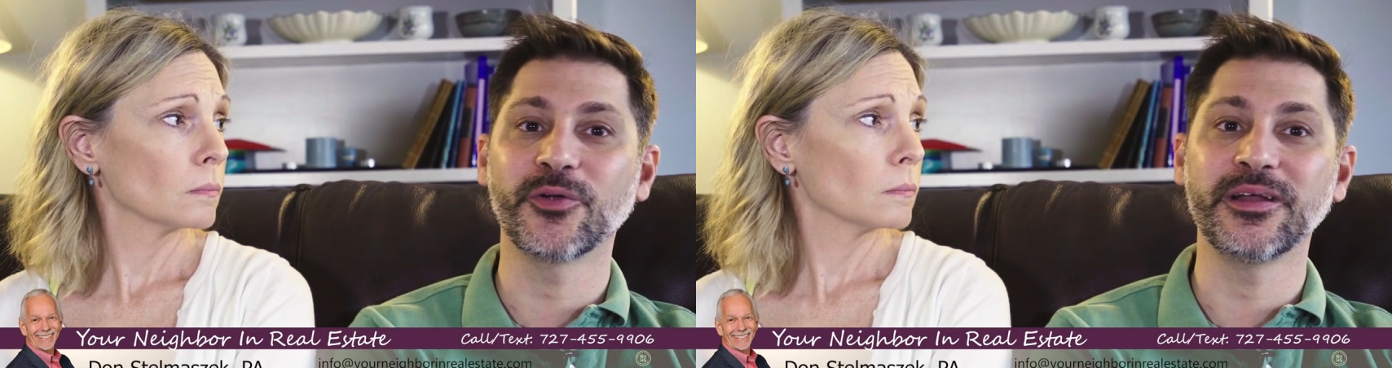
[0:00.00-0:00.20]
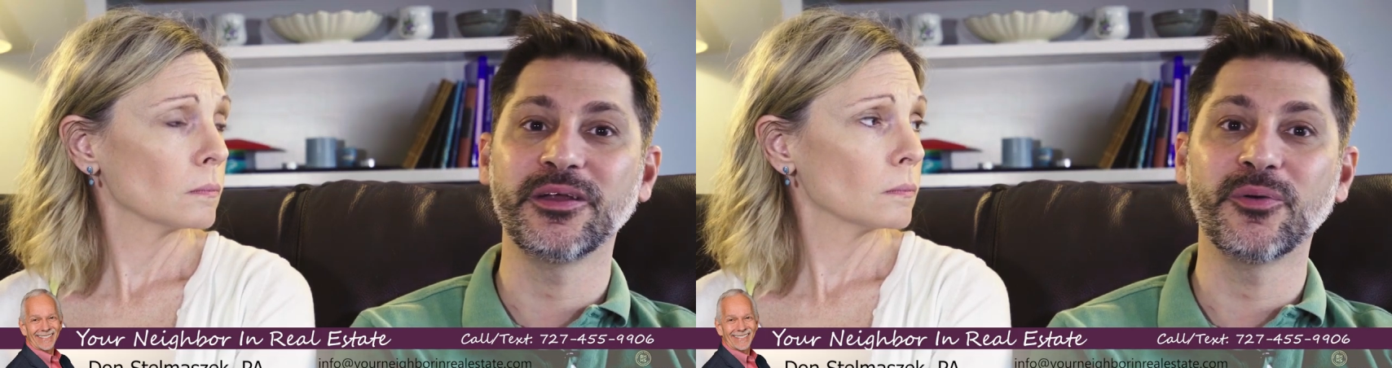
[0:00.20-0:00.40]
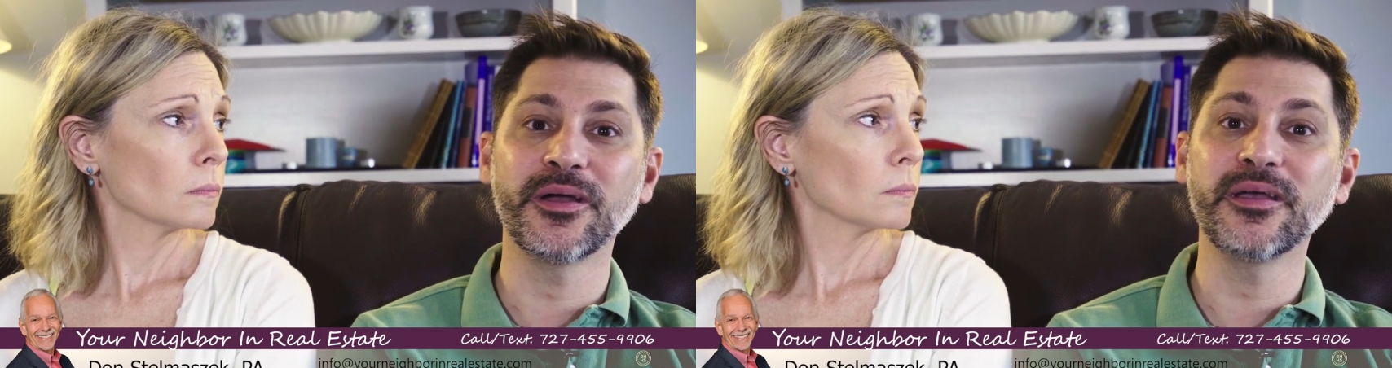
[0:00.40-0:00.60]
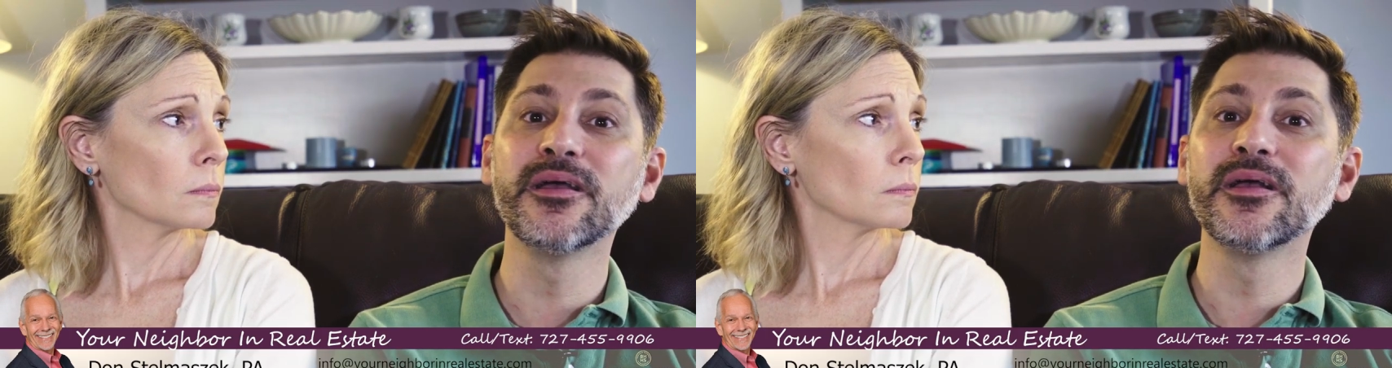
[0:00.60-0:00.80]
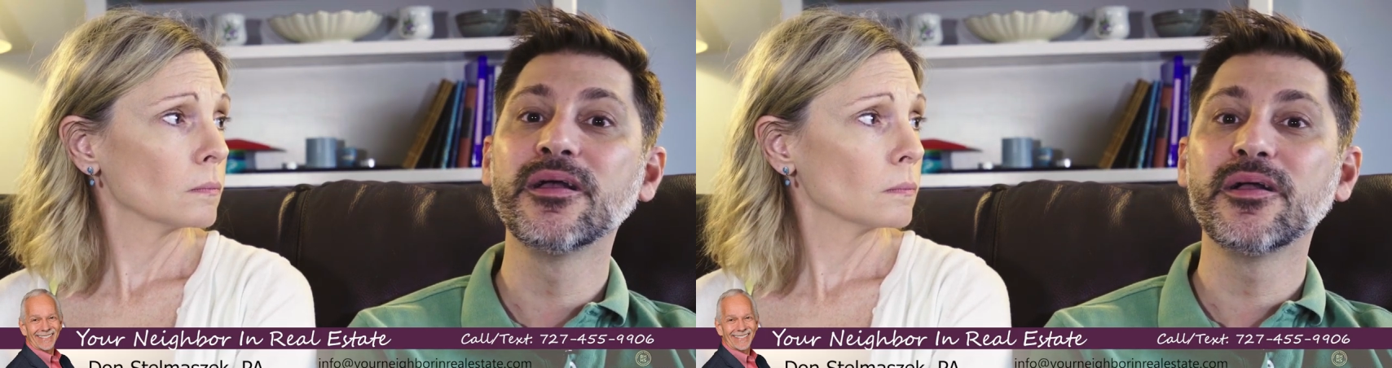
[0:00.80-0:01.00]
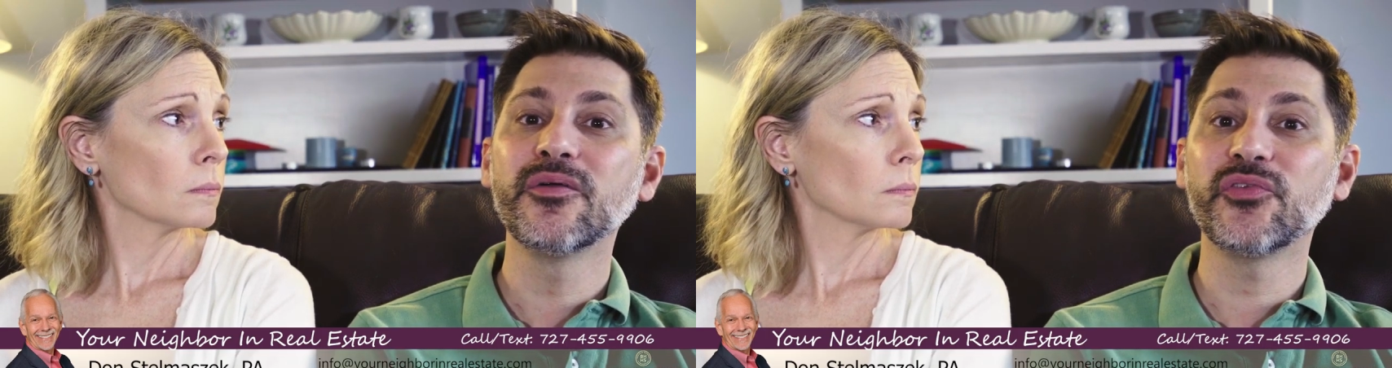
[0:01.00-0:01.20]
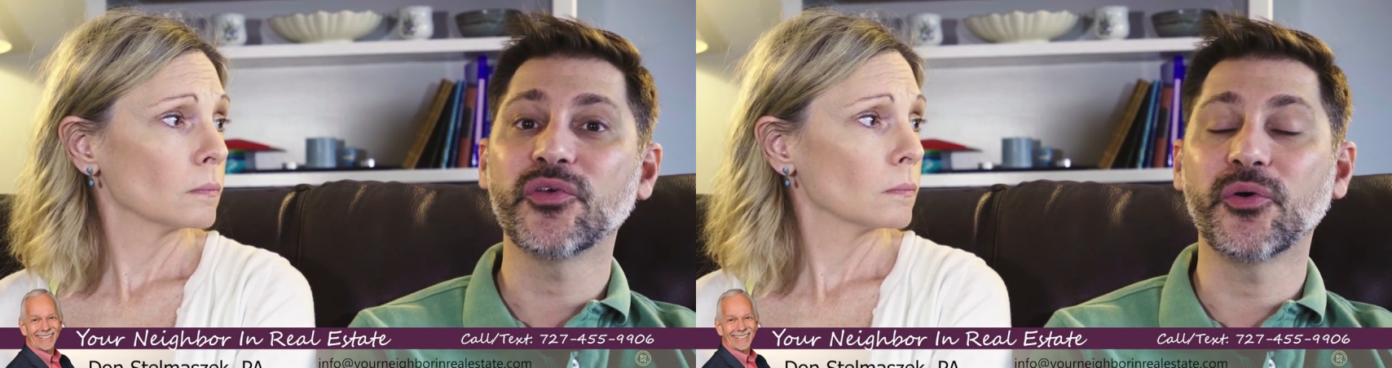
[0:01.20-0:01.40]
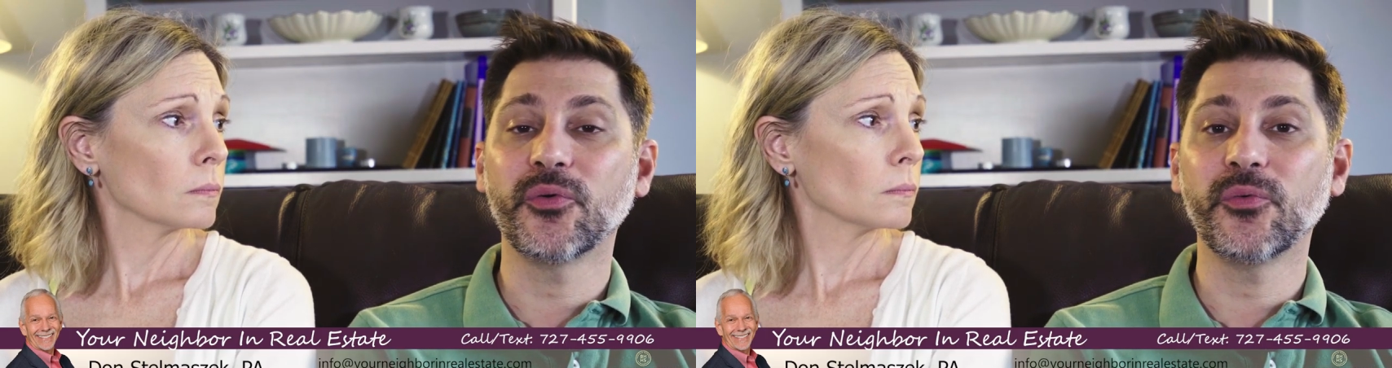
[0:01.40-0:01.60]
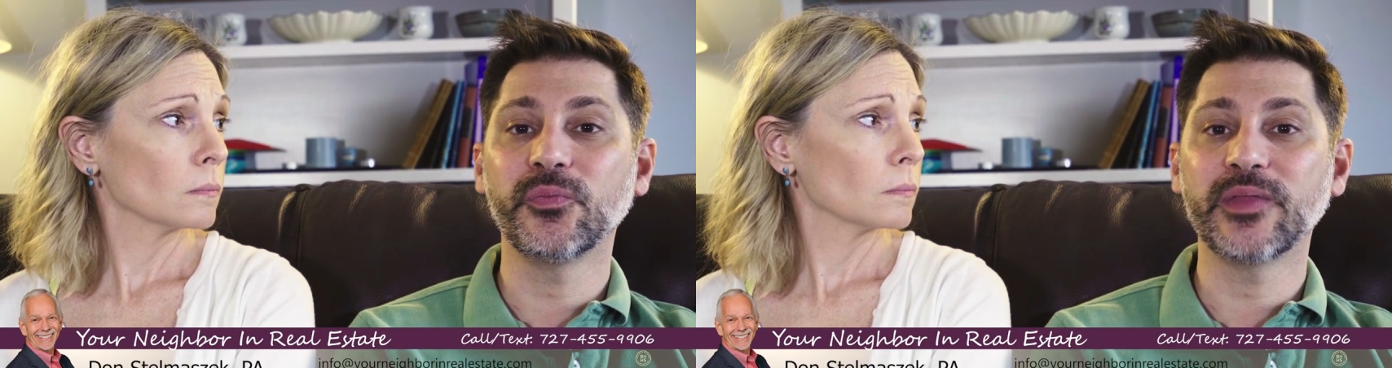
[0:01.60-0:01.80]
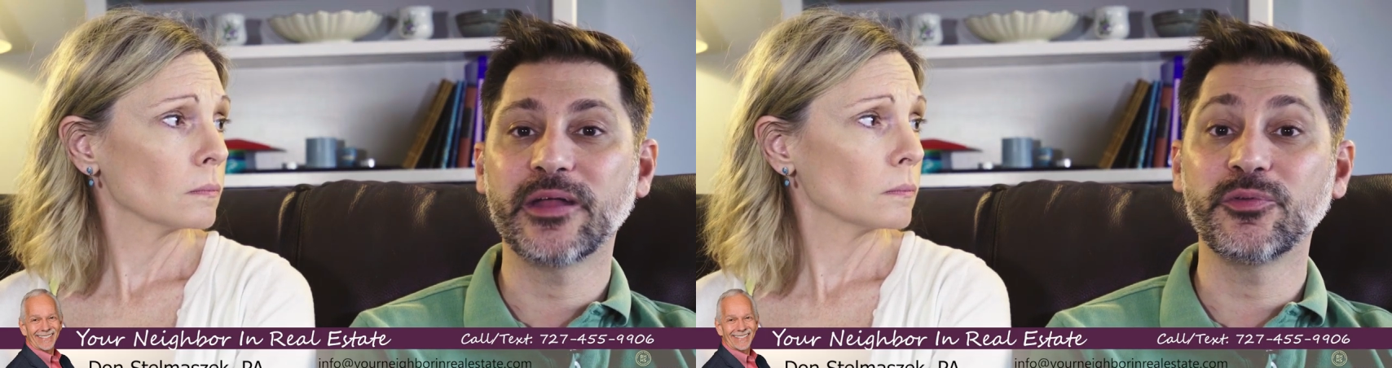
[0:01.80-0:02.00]
Speaker 1: anyway. So
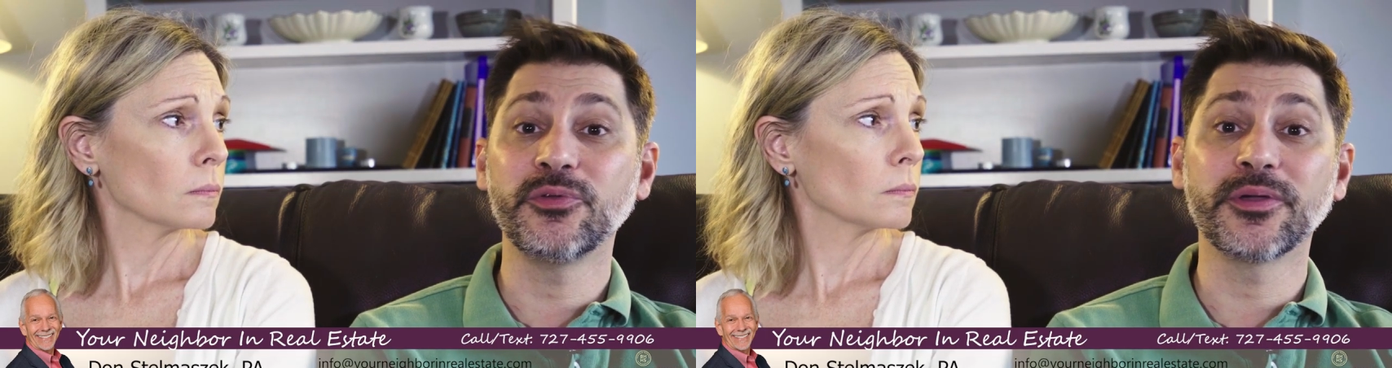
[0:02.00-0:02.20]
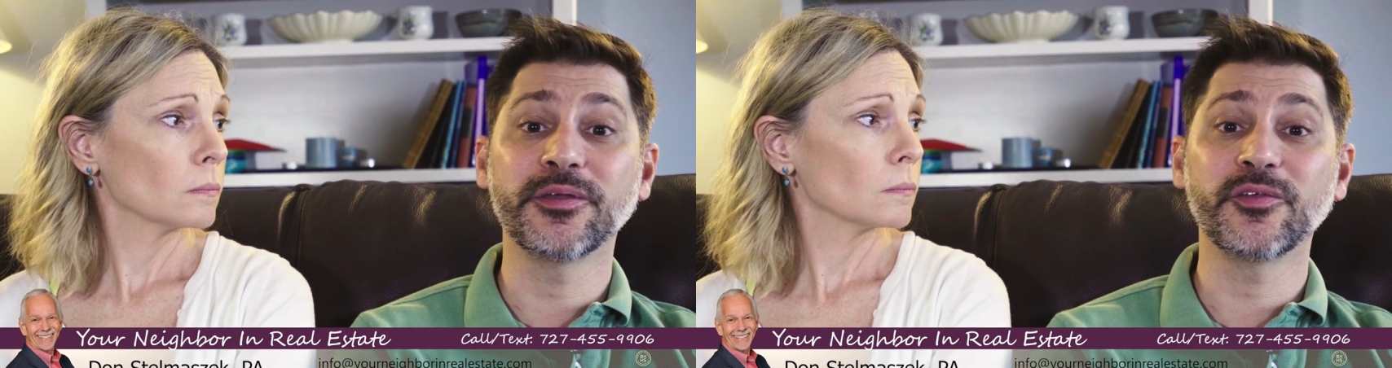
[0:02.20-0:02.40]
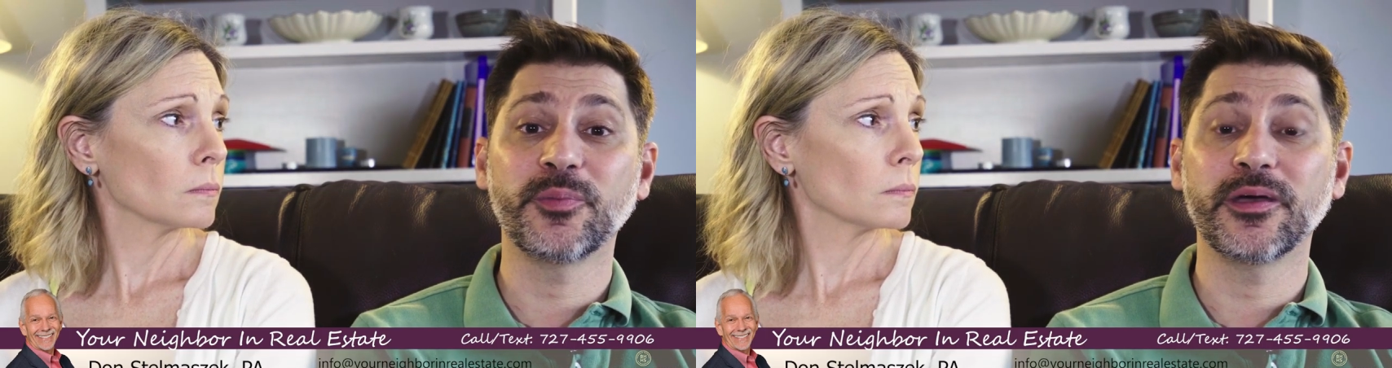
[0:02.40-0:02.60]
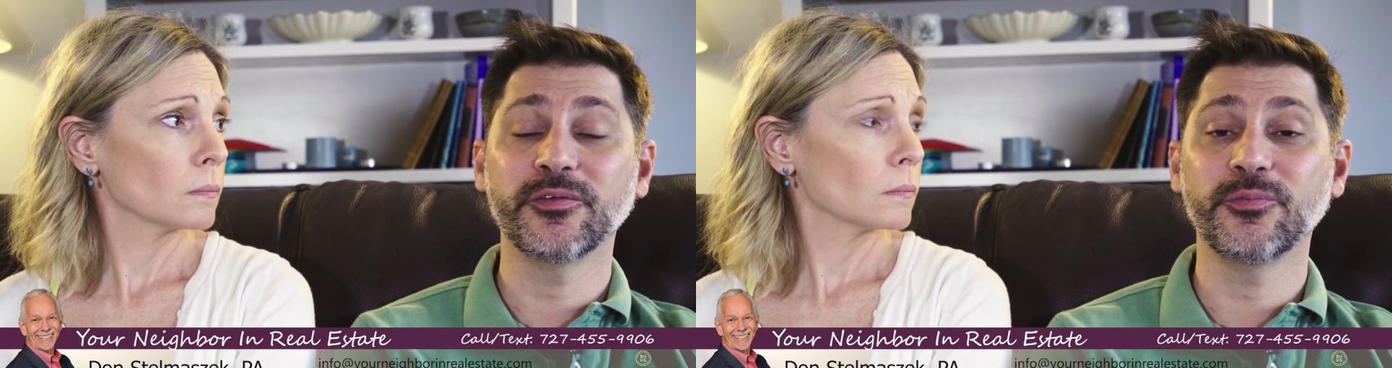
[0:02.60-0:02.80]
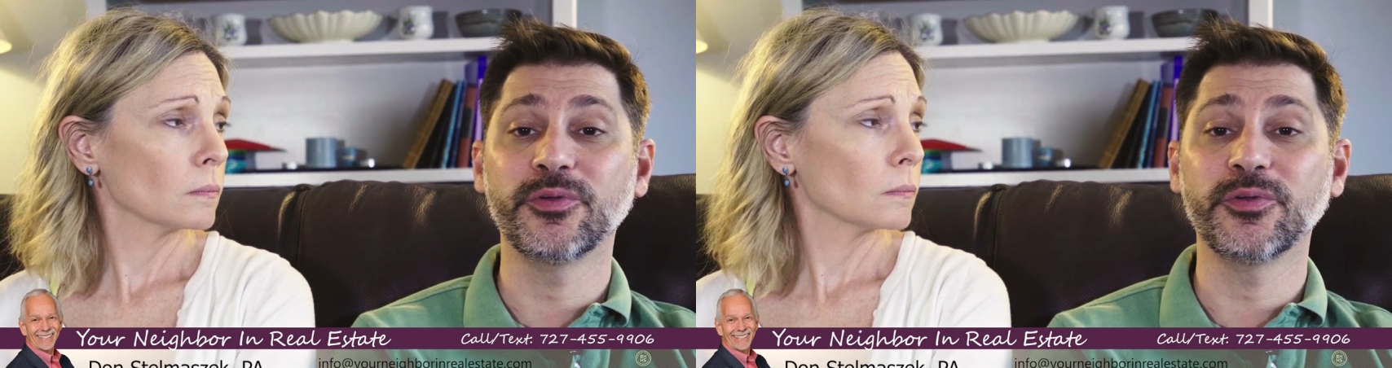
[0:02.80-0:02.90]
that's what you can expect